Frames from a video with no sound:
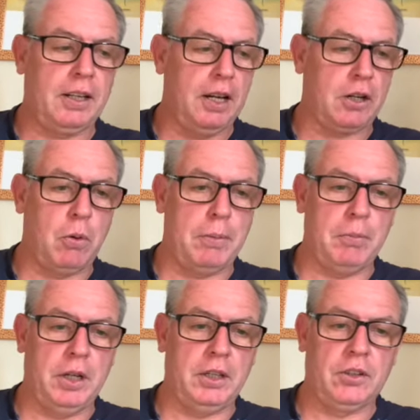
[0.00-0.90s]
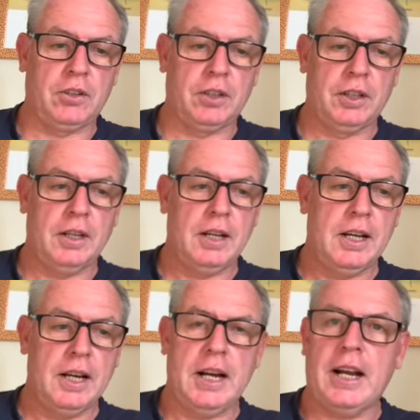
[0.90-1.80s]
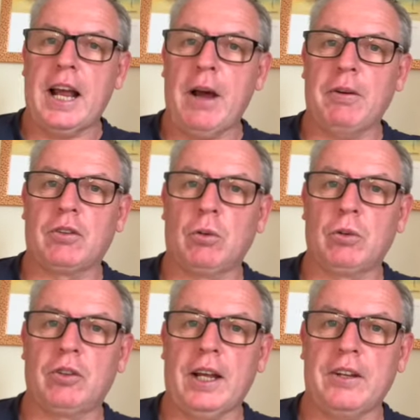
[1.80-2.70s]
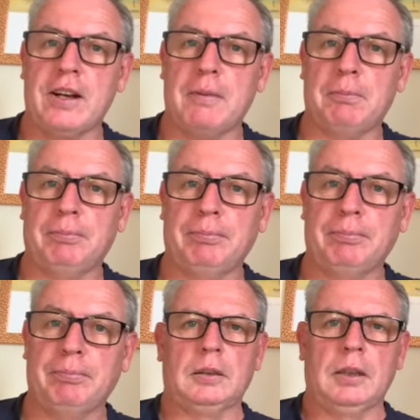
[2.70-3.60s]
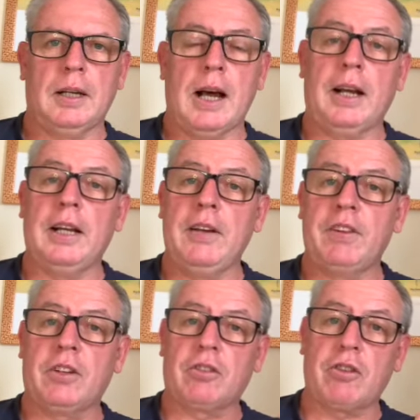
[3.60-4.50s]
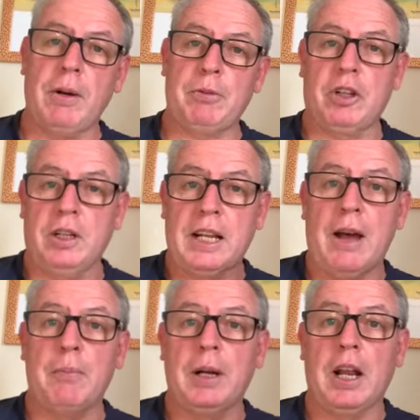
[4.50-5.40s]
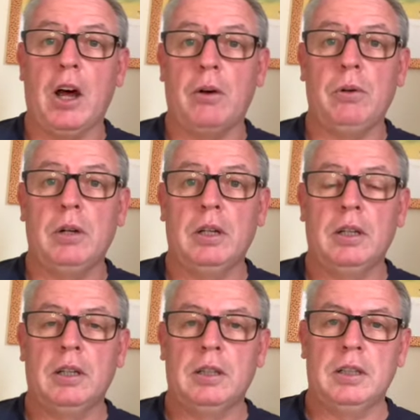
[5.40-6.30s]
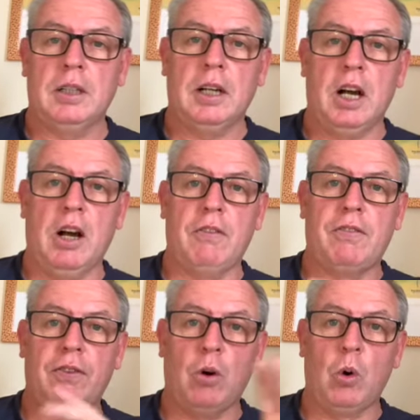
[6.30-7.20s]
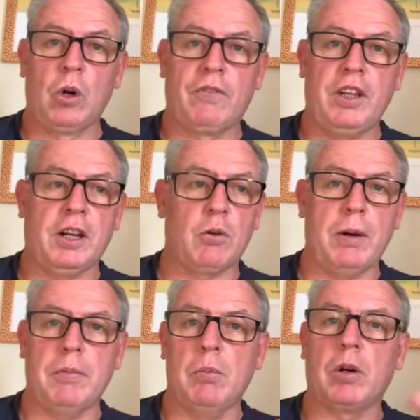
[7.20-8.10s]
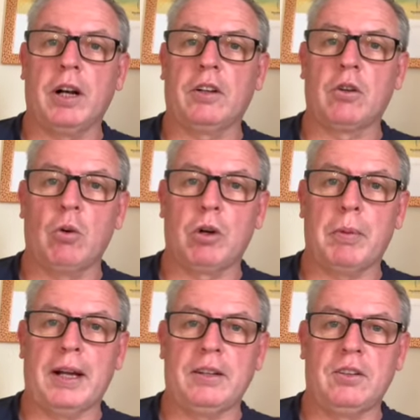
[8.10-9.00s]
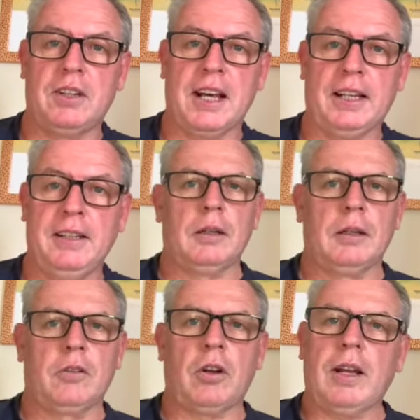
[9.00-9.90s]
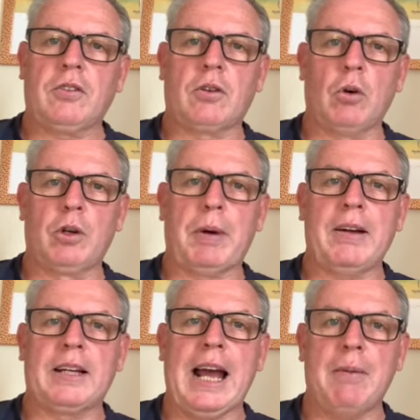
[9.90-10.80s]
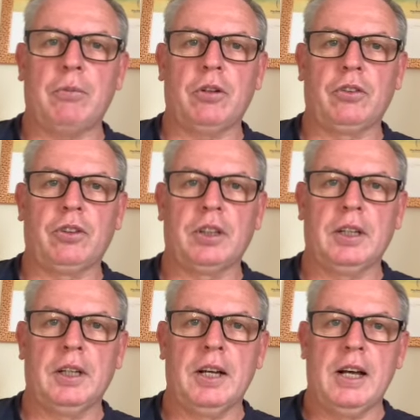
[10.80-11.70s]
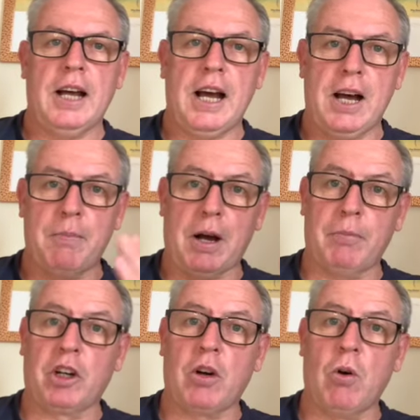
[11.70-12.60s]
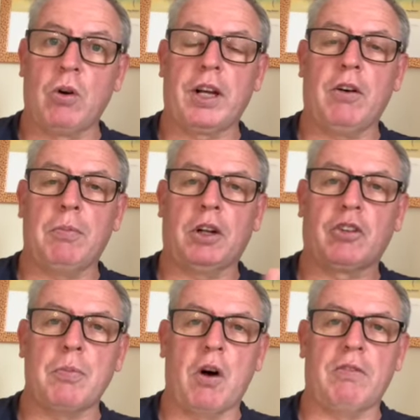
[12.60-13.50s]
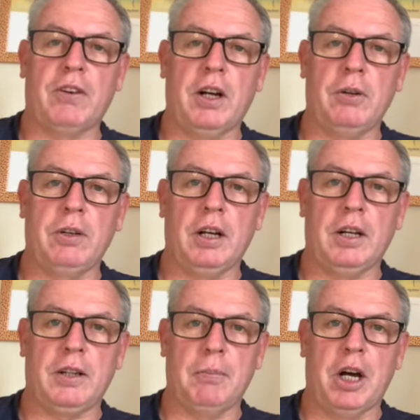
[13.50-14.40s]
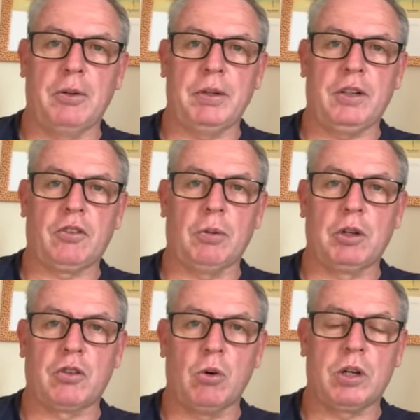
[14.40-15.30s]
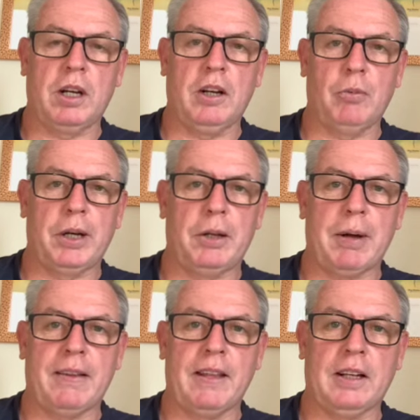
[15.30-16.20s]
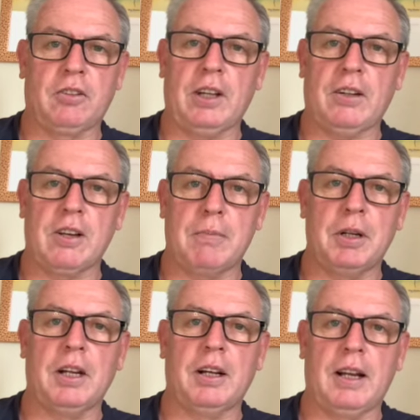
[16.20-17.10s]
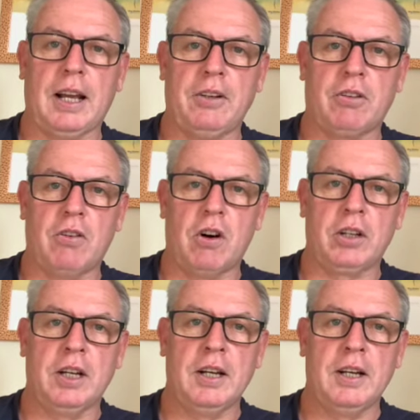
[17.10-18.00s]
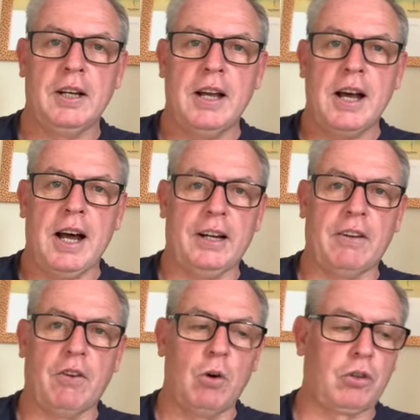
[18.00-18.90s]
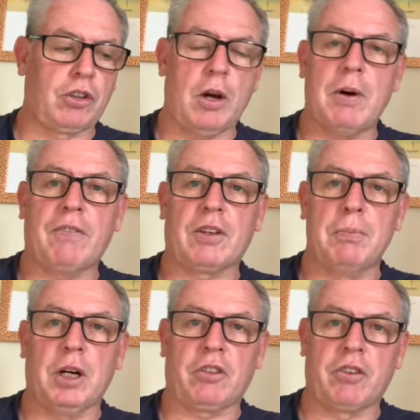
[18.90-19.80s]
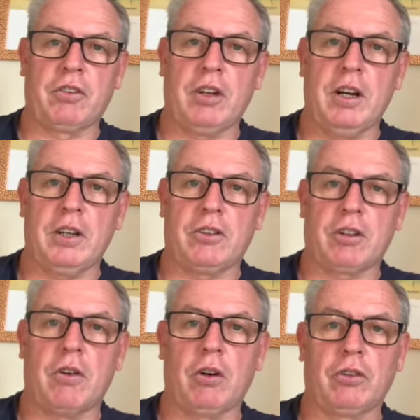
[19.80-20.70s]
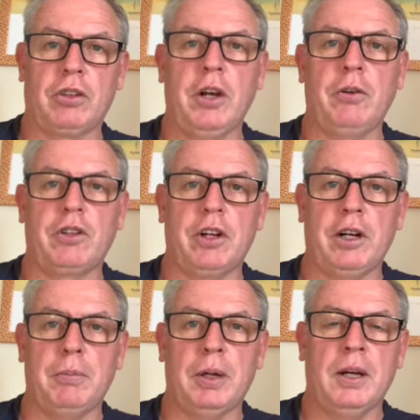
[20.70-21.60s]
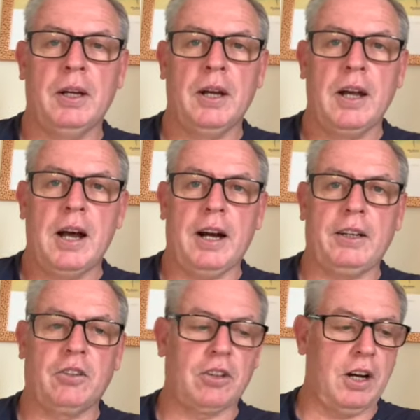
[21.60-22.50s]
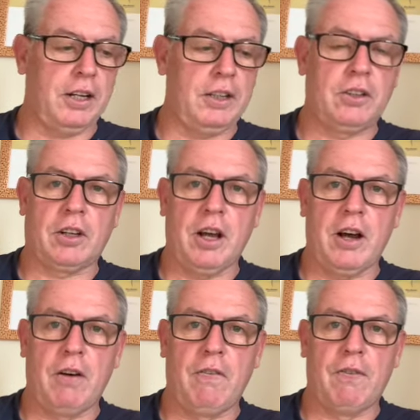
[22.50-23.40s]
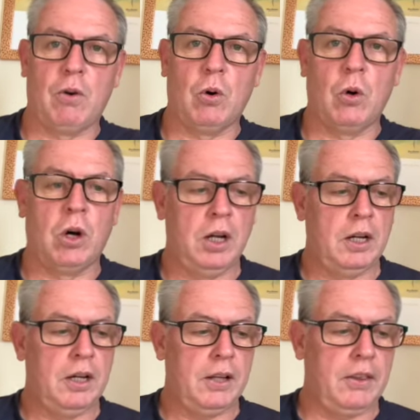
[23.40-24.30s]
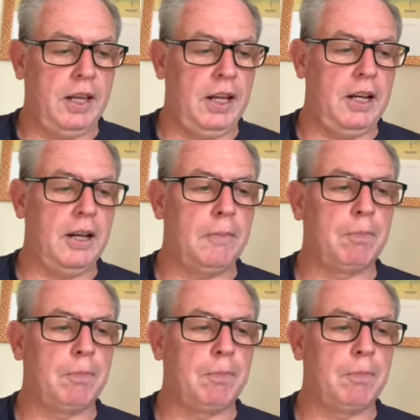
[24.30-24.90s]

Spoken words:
equipment and how it's all set up. I'll leave a description down below of all of the equipment we're going to talk about today. So let's talk about cameras. I'm recording on my smartphone at the moment, so we'll talk a little bit about that setup a little later on. And I've also, after much research across YouTube, I decided to go for the